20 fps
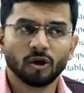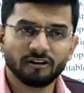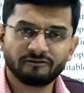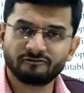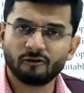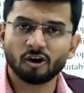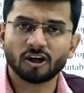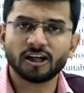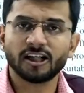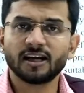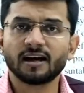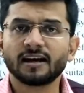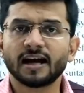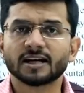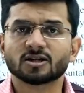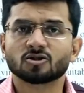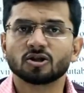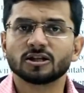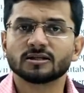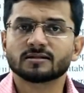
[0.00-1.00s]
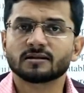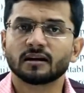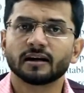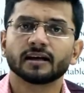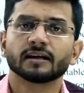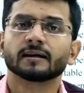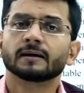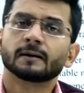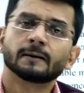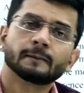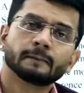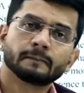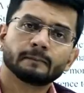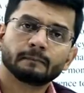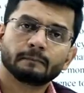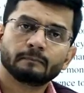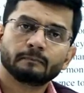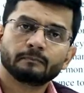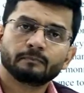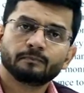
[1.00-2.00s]
Only 40 are actually studying.
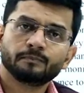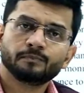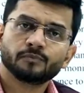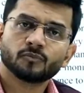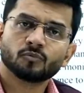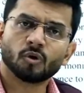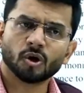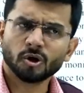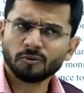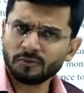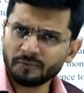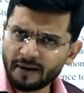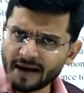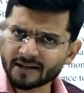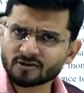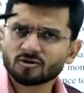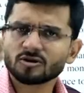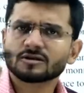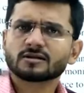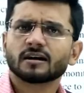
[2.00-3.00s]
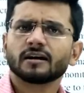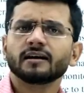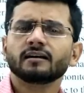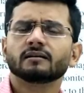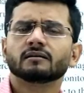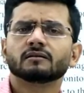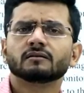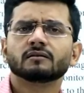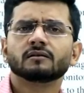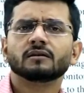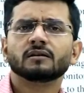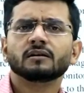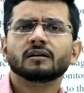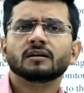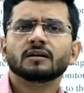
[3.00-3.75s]
What do you mean by actual studying?